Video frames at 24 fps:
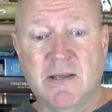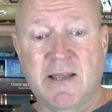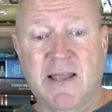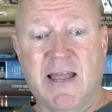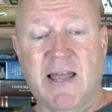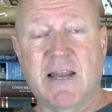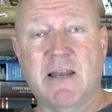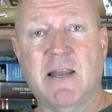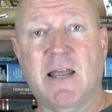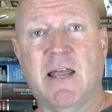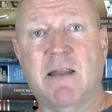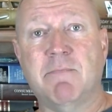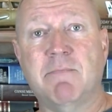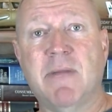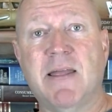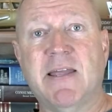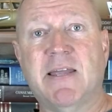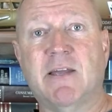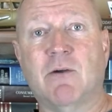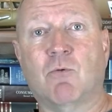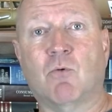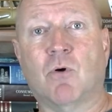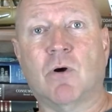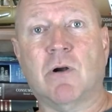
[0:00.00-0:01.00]
and
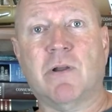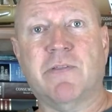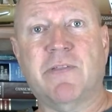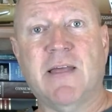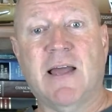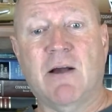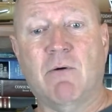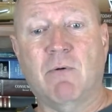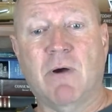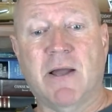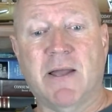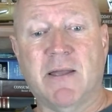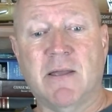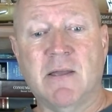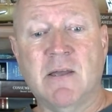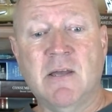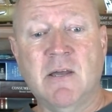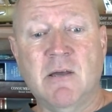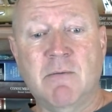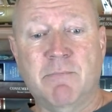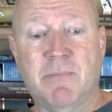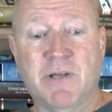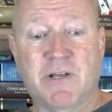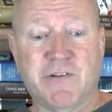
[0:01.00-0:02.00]
make it work that way.
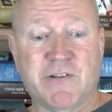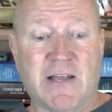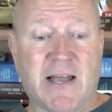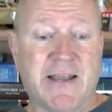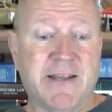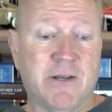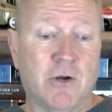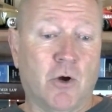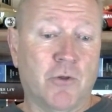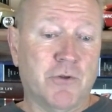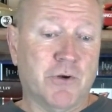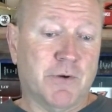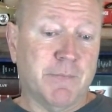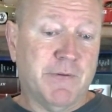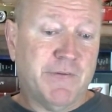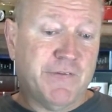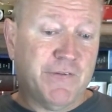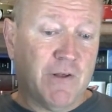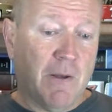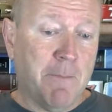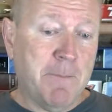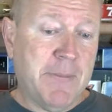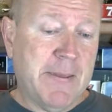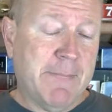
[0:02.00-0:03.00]
Because I know there are going to be
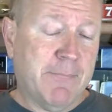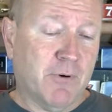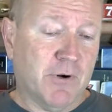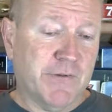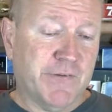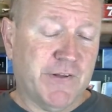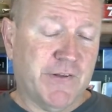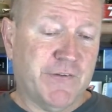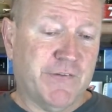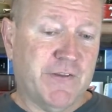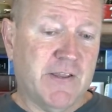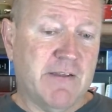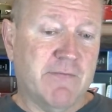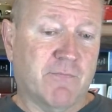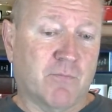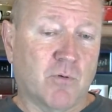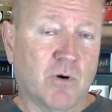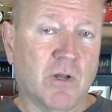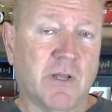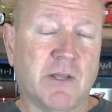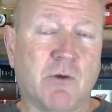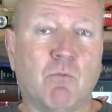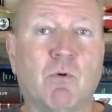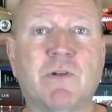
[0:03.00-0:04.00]
some people who are going to say, Steve,
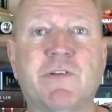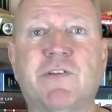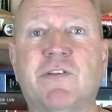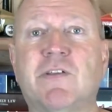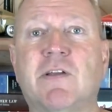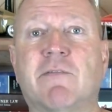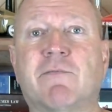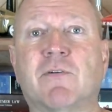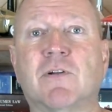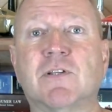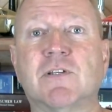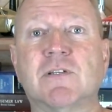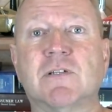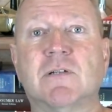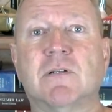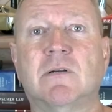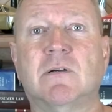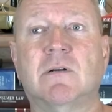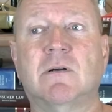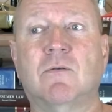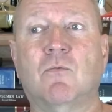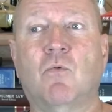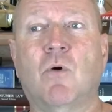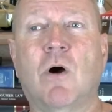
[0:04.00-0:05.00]
really, what's the difference?
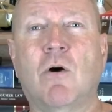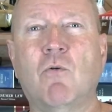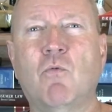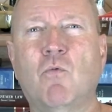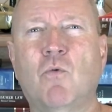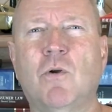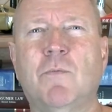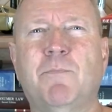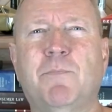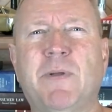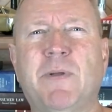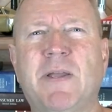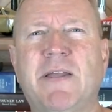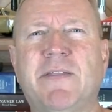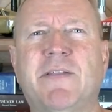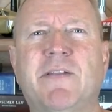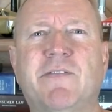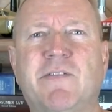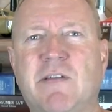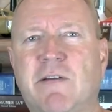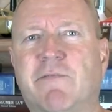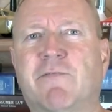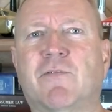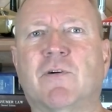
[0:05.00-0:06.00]
What would be the
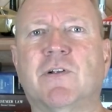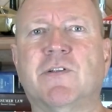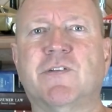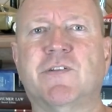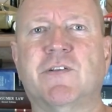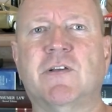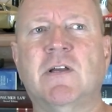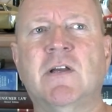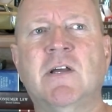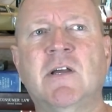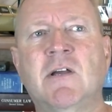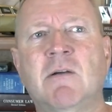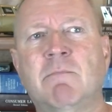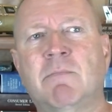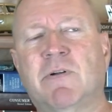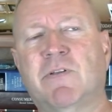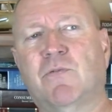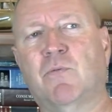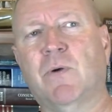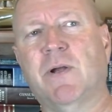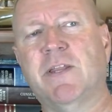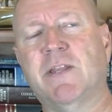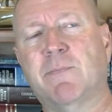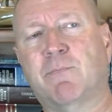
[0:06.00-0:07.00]
difference
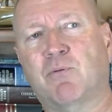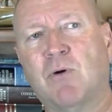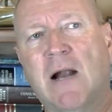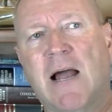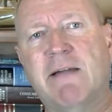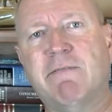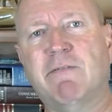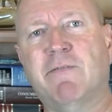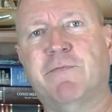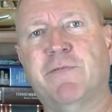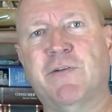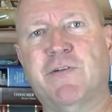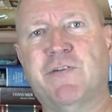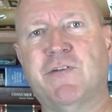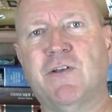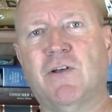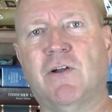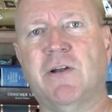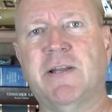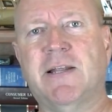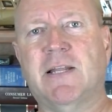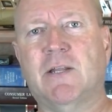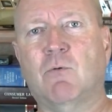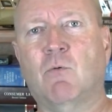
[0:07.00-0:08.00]
between the private
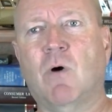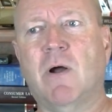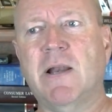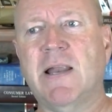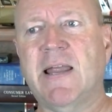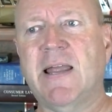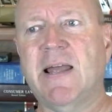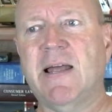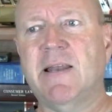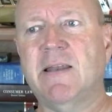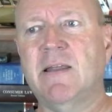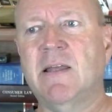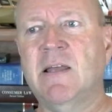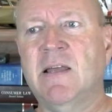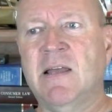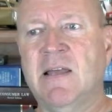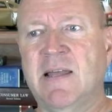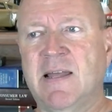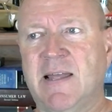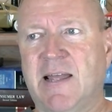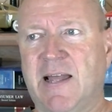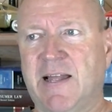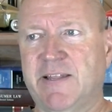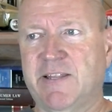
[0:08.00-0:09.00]
facility on the one hand
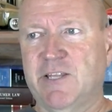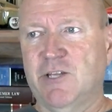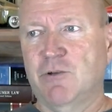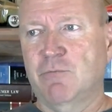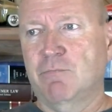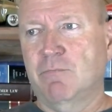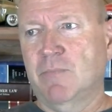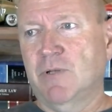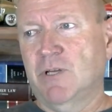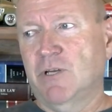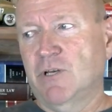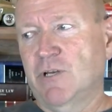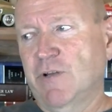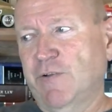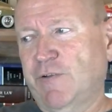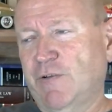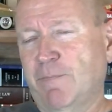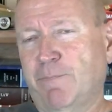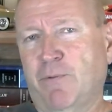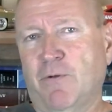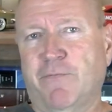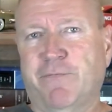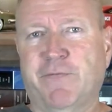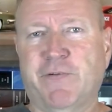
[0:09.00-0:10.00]
and the
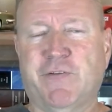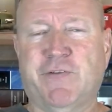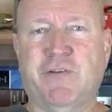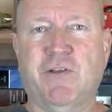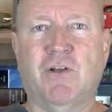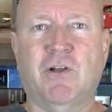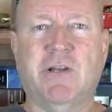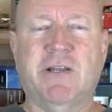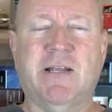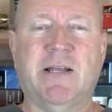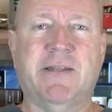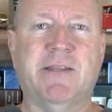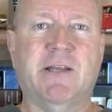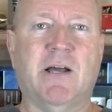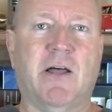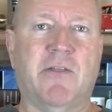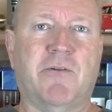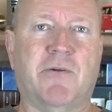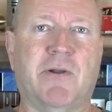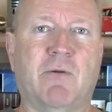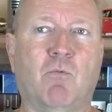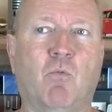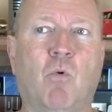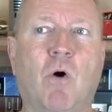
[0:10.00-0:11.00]
municipal facility on the
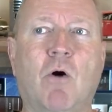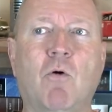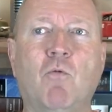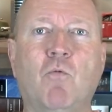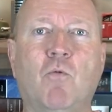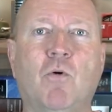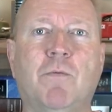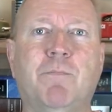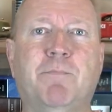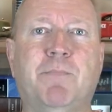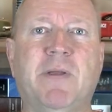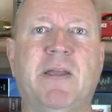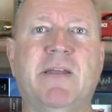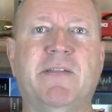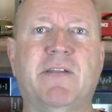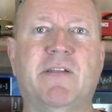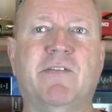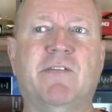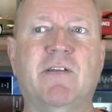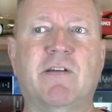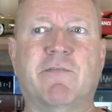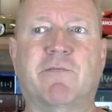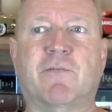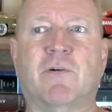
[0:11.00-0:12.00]
other? What would be the
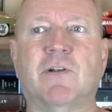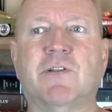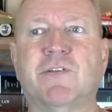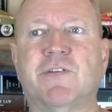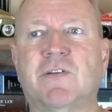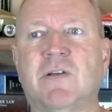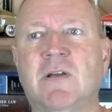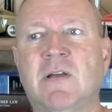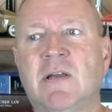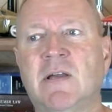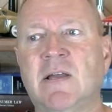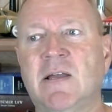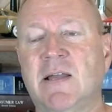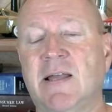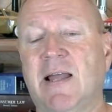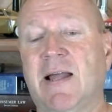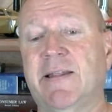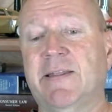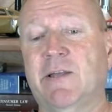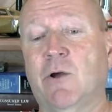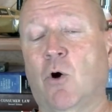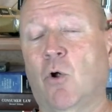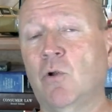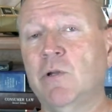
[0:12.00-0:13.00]
difference?
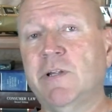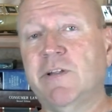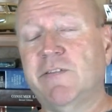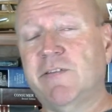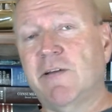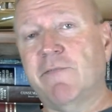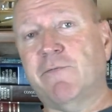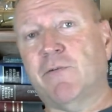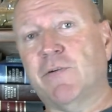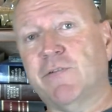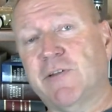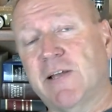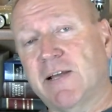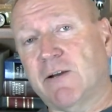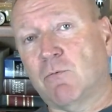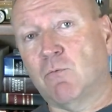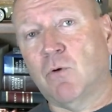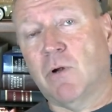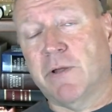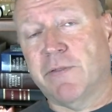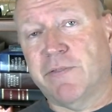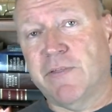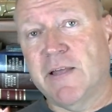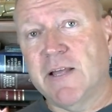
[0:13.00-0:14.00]
And the only difference I can
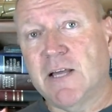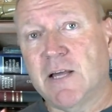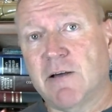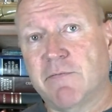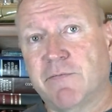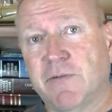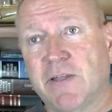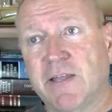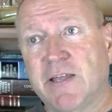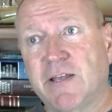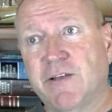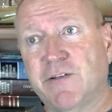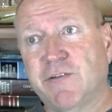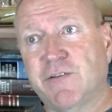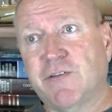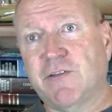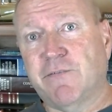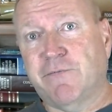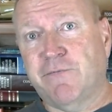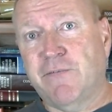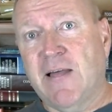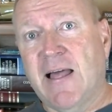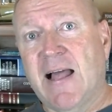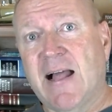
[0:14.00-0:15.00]
really think of is the
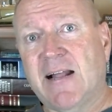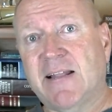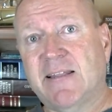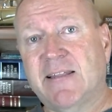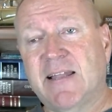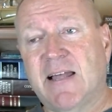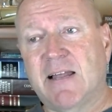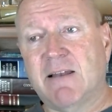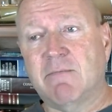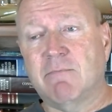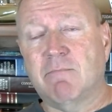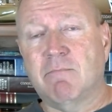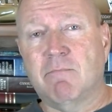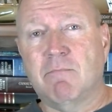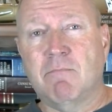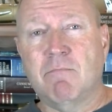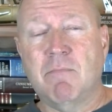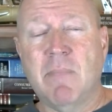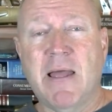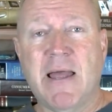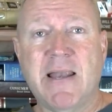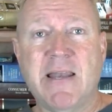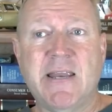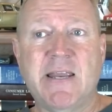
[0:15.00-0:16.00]
fact that
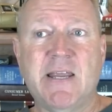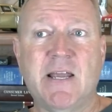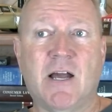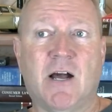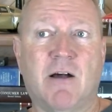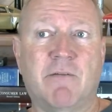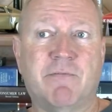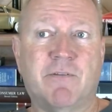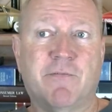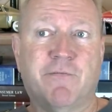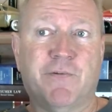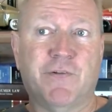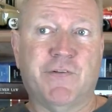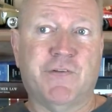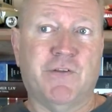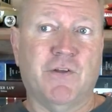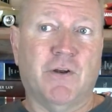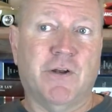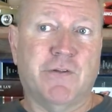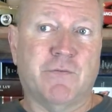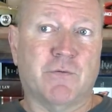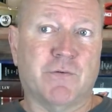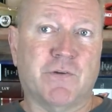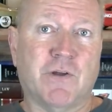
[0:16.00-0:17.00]
many of the
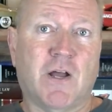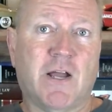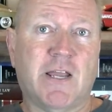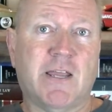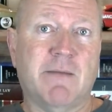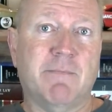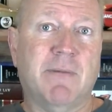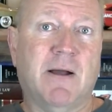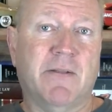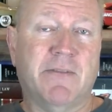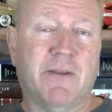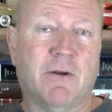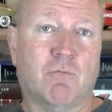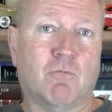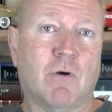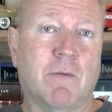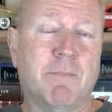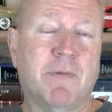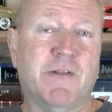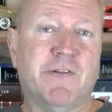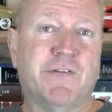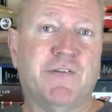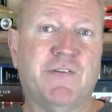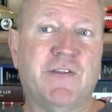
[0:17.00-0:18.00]
facilities we're talking about that are run
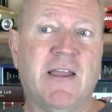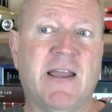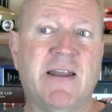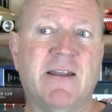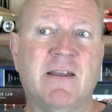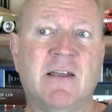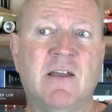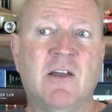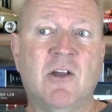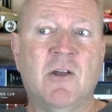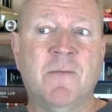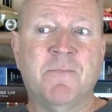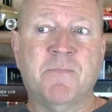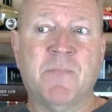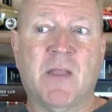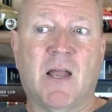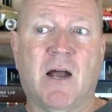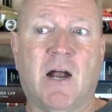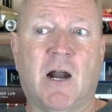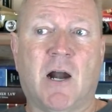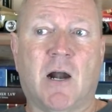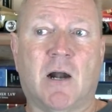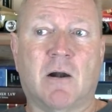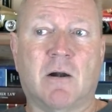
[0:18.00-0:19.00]
by the state
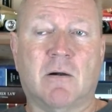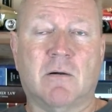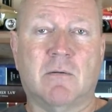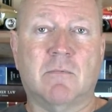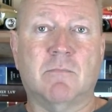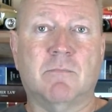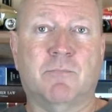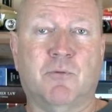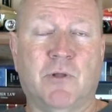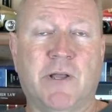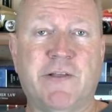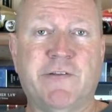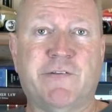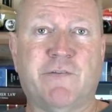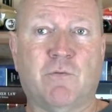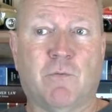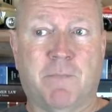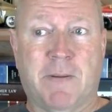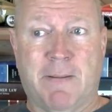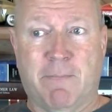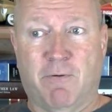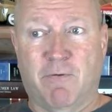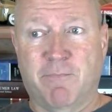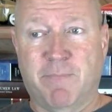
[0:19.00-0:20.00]
are places where
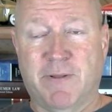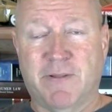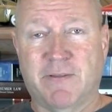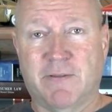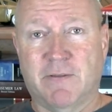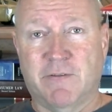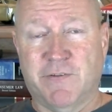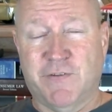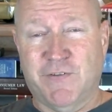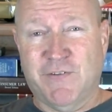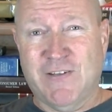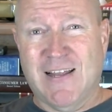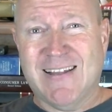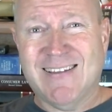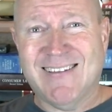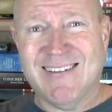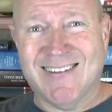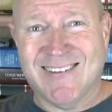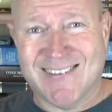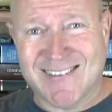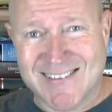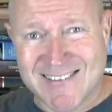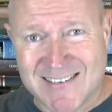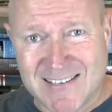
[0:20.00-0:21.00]
people have been
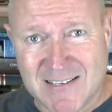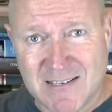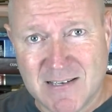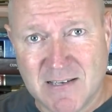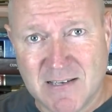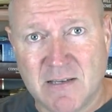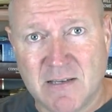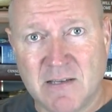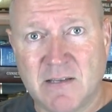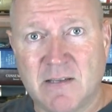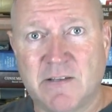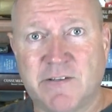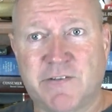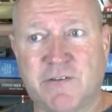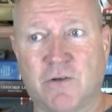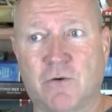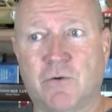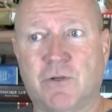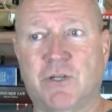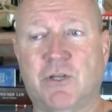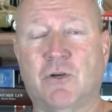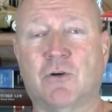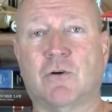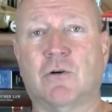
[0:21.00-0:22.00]
sentenced. So
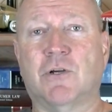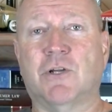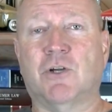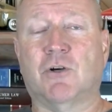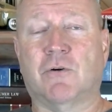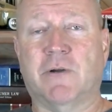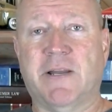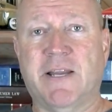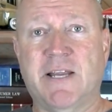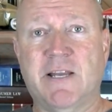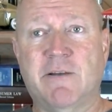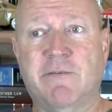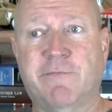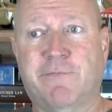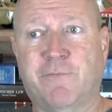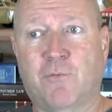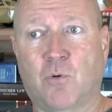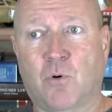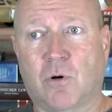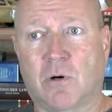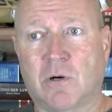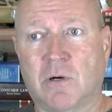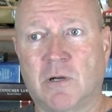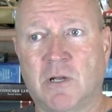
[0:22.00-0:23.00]
you're in
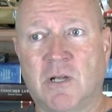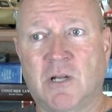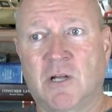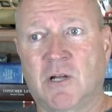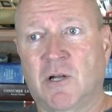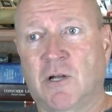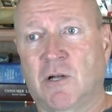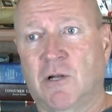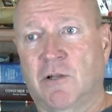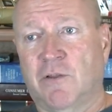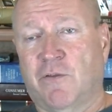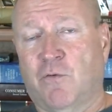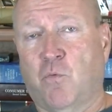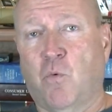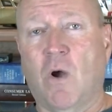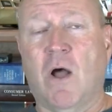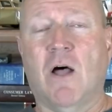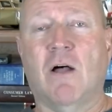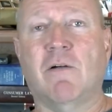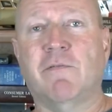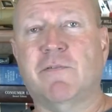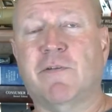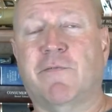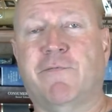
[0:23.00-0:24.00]
for
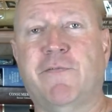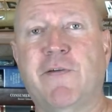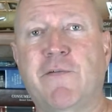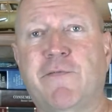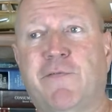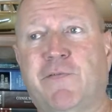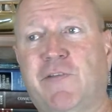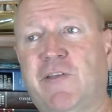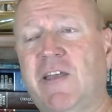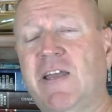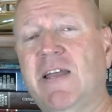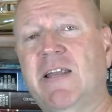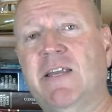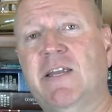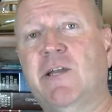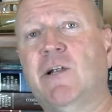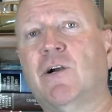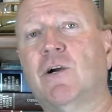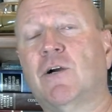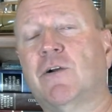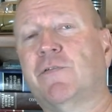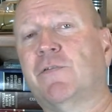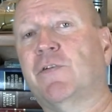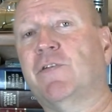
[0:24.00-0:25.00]
12 to 15
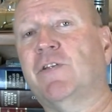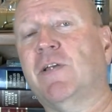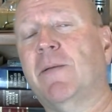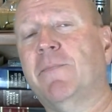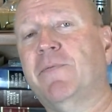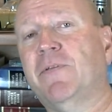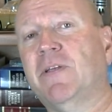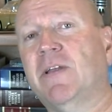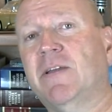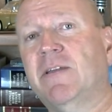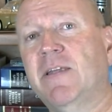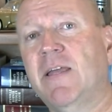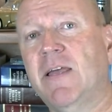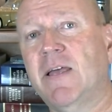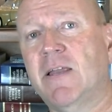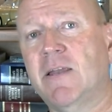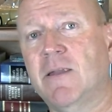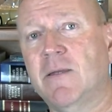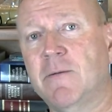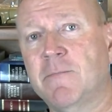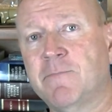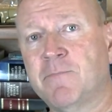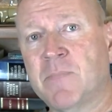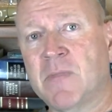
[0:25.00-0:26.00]
years for something you
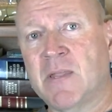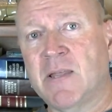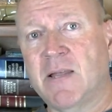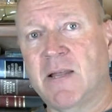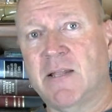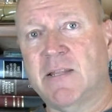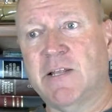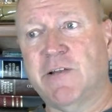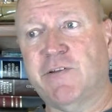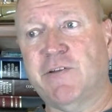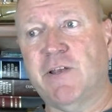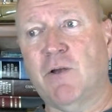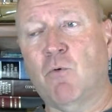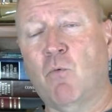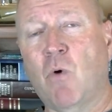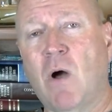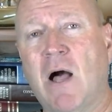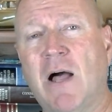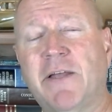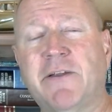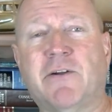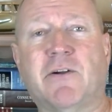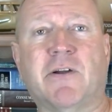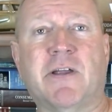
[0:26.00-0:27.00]
did. And they say,
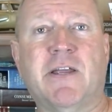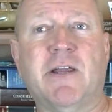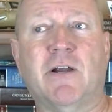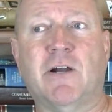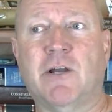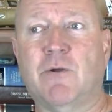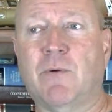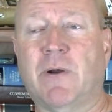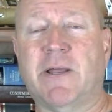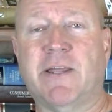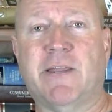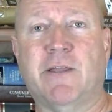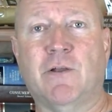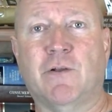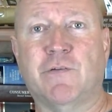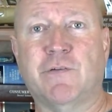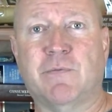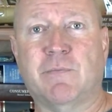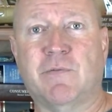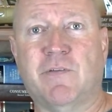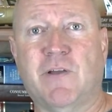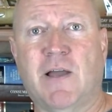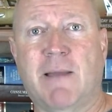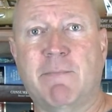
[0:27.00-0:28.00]
while you're here, do you want to kill
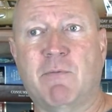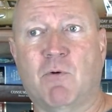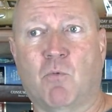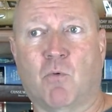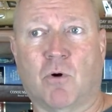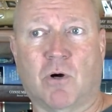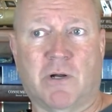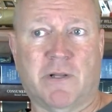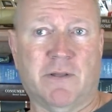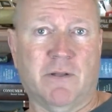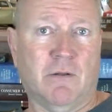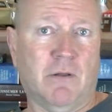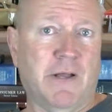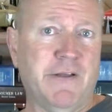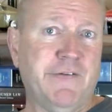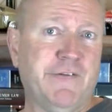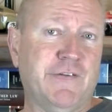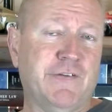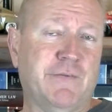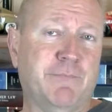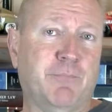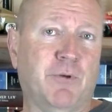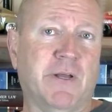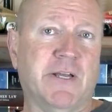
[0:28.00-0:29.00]
some time and work in the
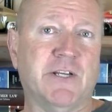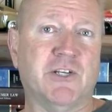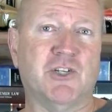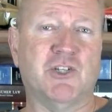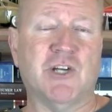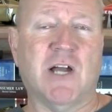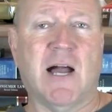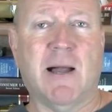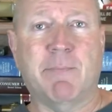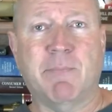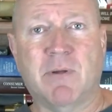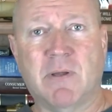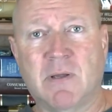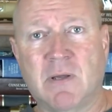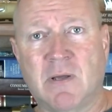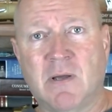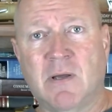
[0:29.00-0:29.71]
license plate shop?